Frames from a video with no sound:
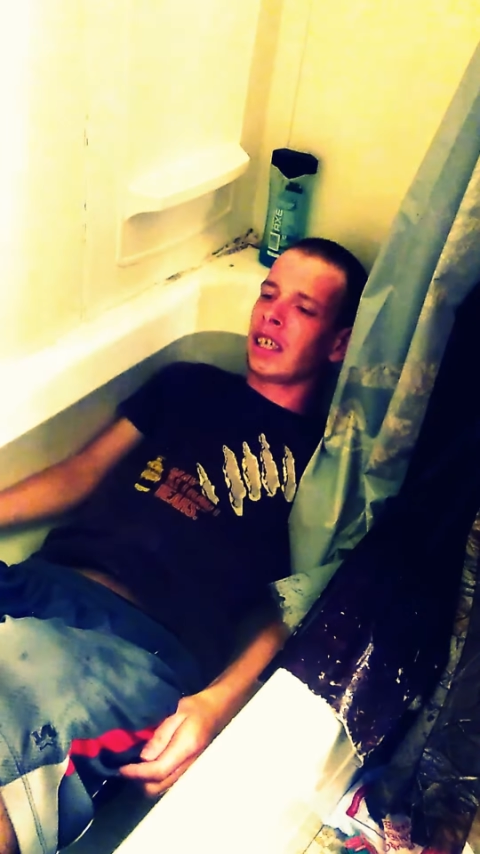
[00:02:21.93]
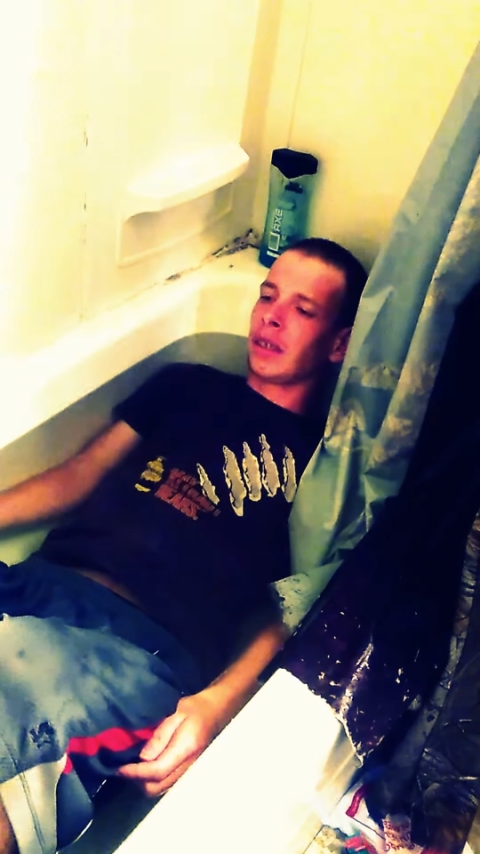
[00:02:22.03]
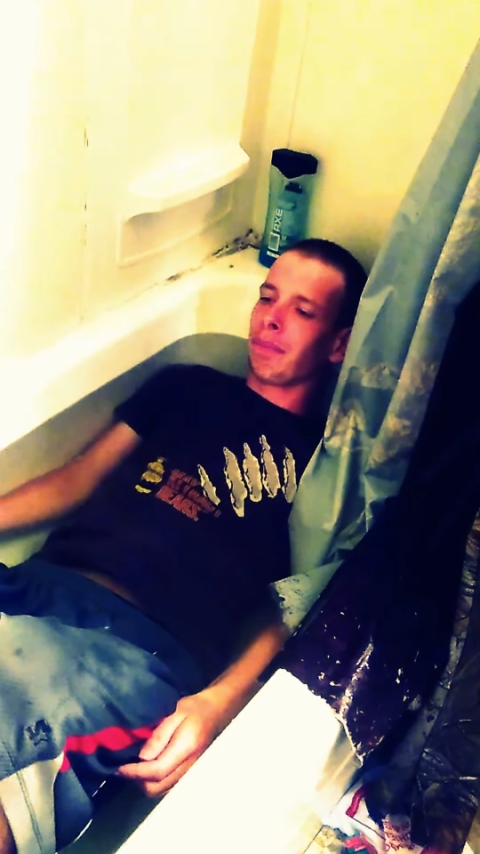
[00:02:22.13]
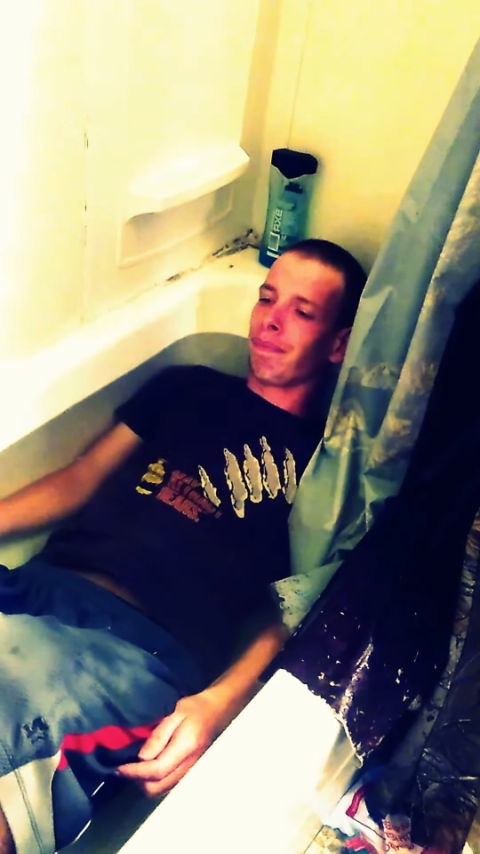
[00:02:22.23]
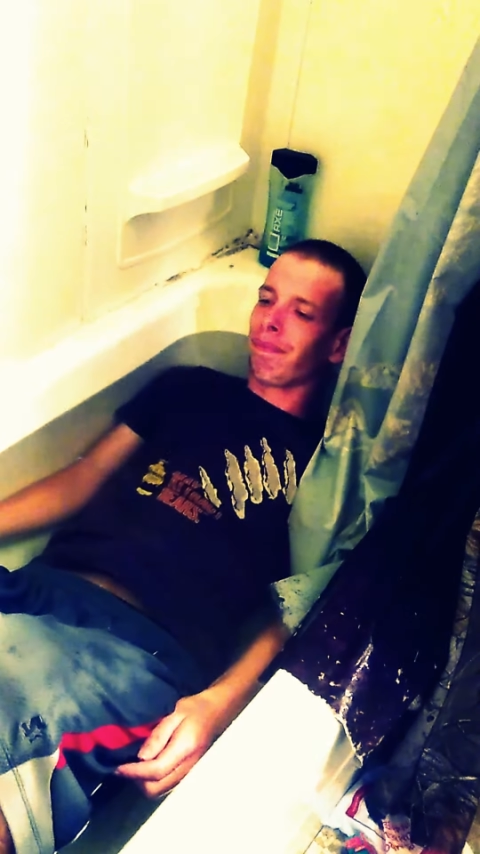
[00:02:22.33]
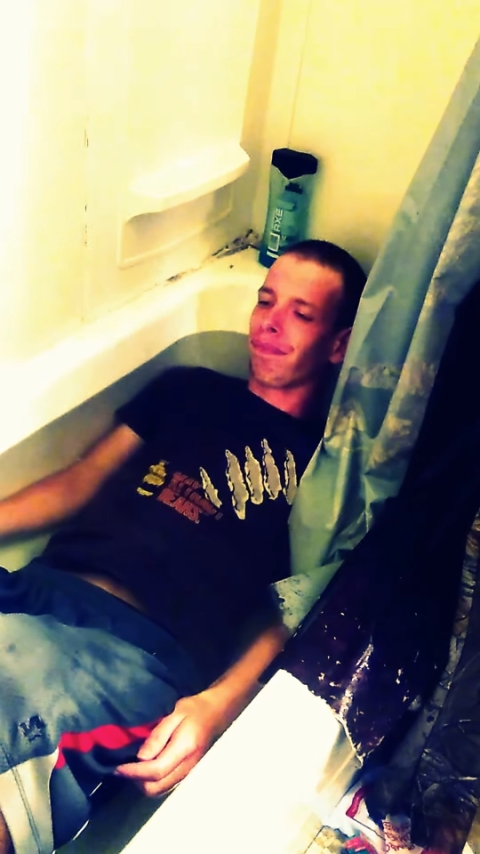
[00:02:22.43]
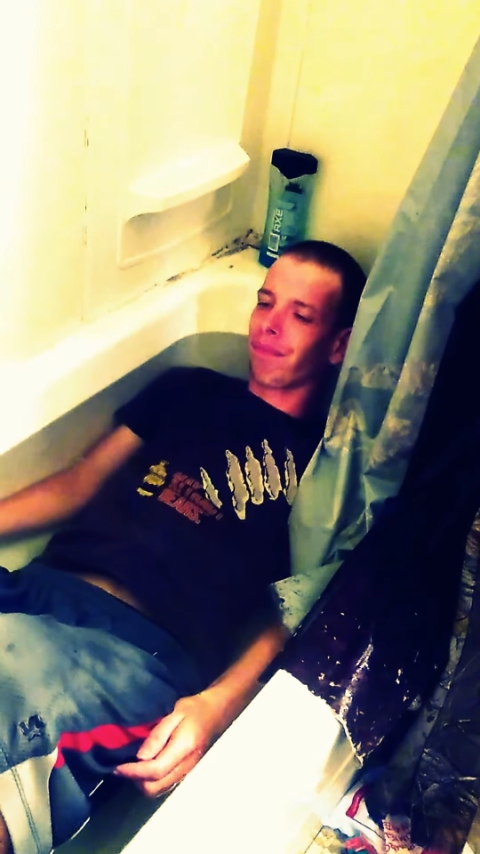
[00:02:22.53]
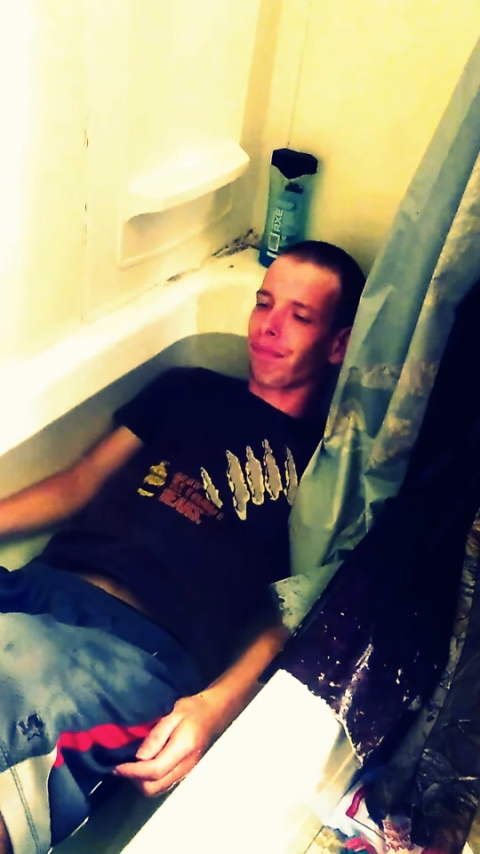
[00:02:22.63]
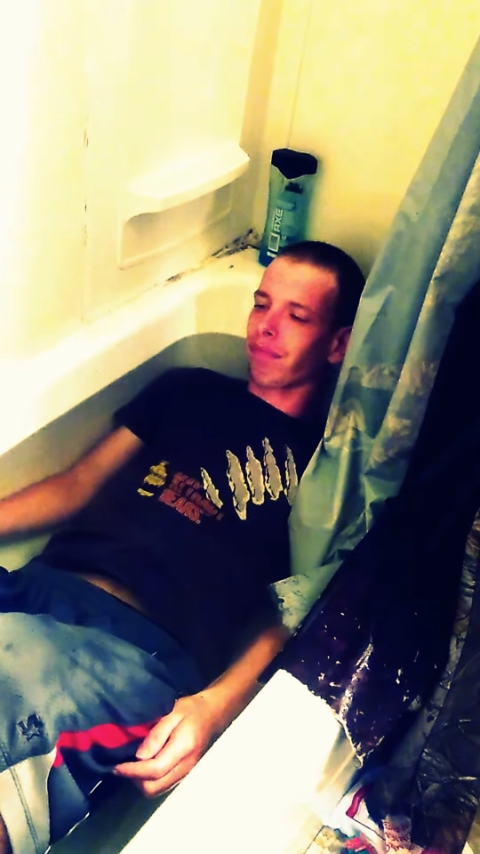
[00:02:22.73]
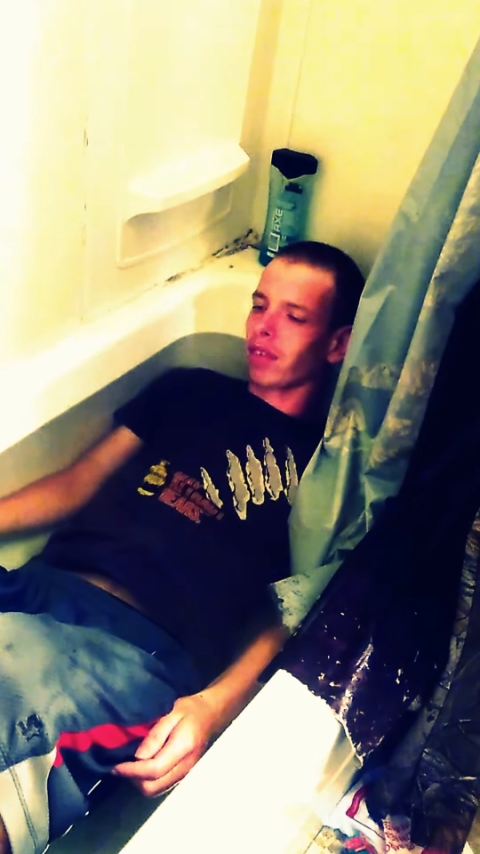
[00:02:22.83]
Um,
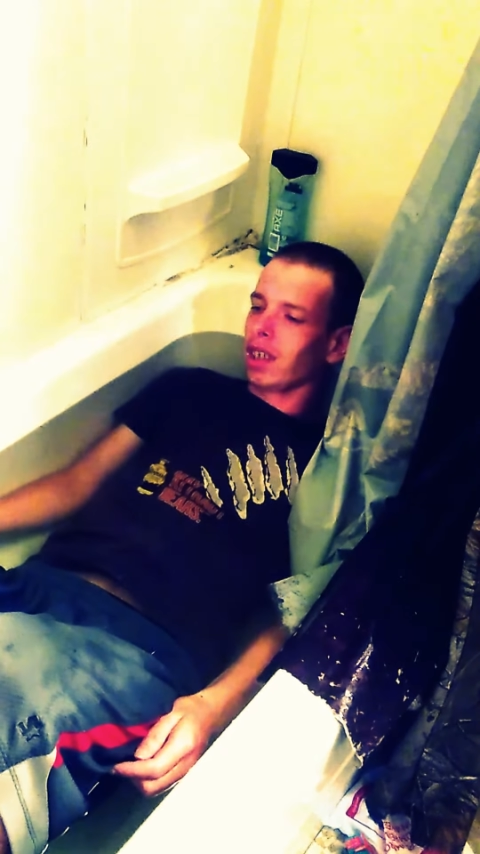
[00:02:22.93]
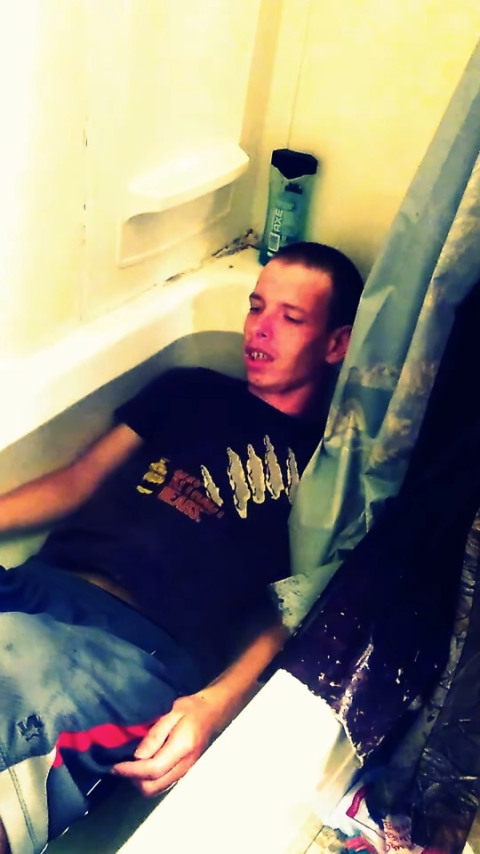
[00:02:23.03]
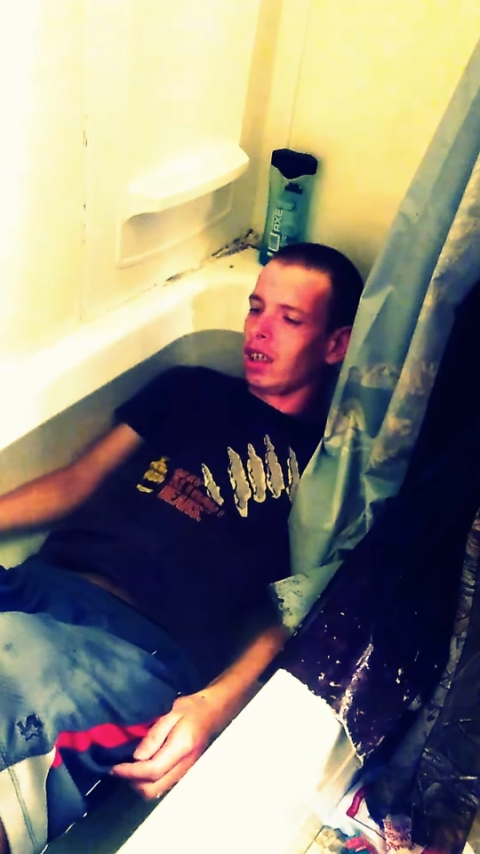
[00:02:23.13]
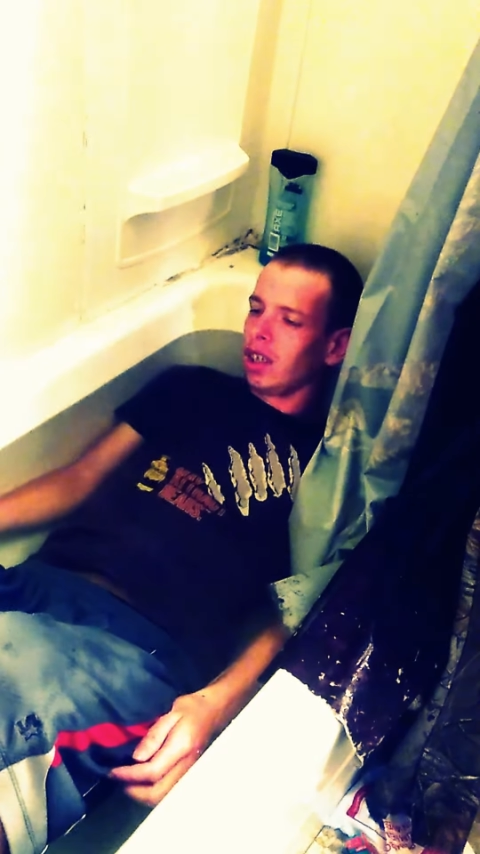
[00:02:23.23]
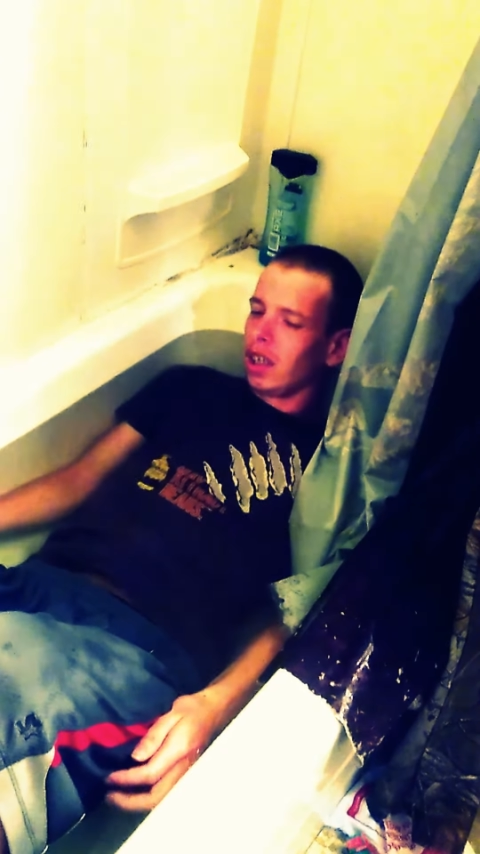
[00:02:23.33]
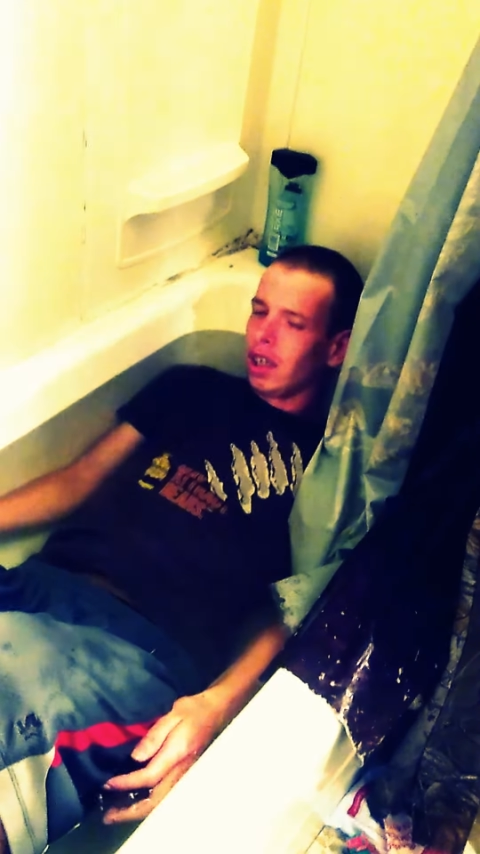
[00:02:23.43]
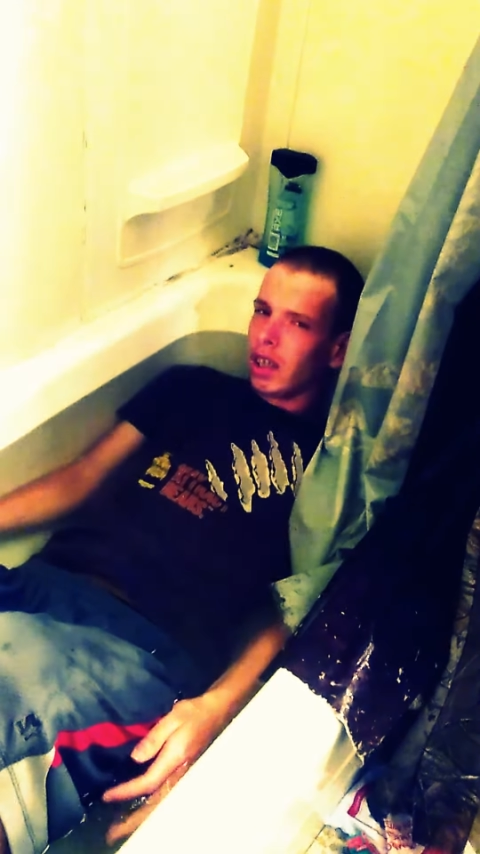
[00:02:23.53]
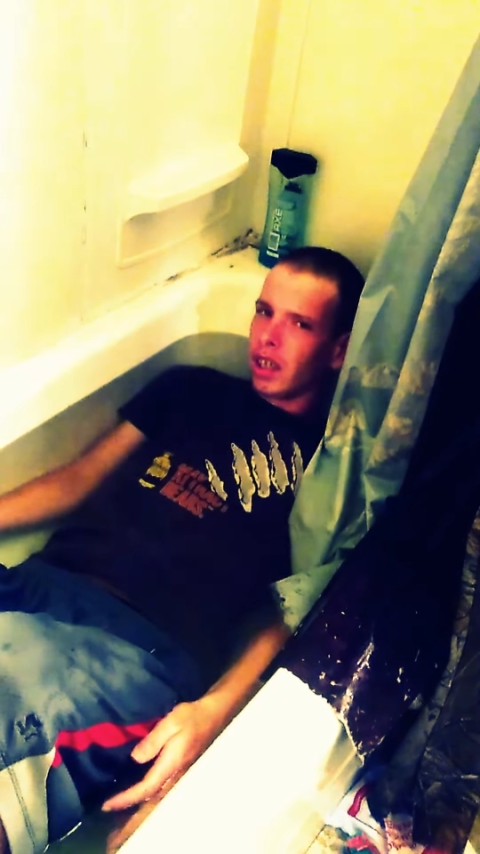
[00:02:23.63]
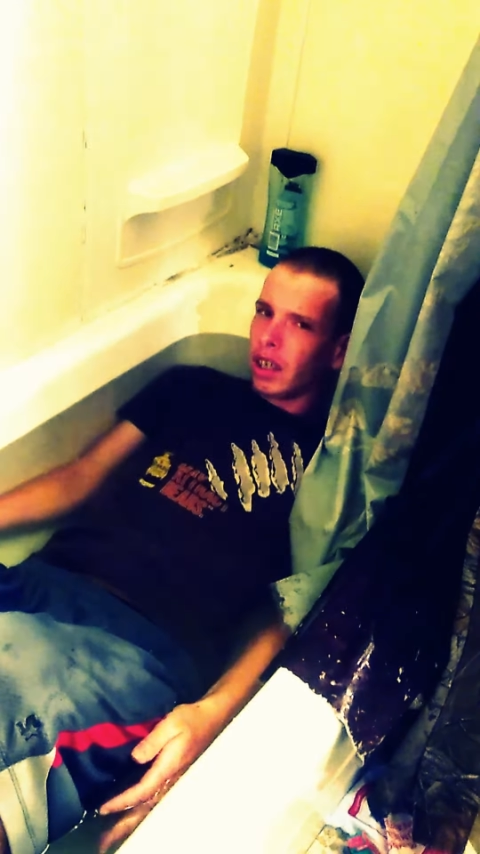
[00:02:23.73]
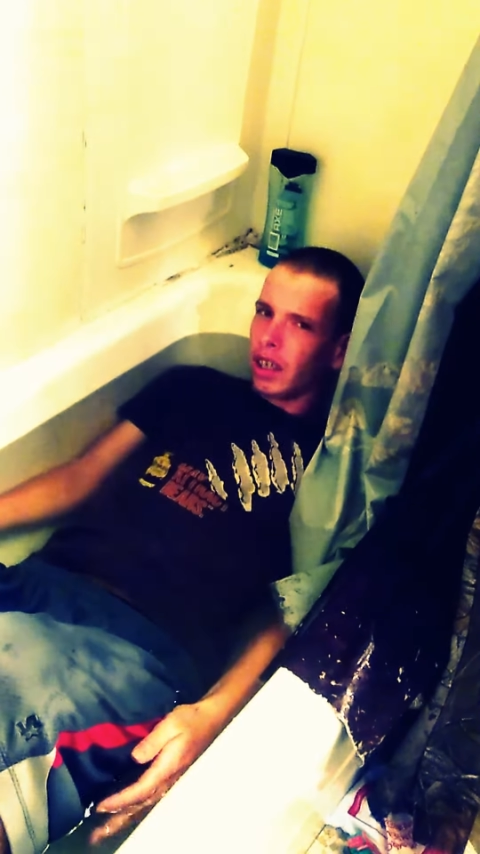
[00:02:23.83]
they should give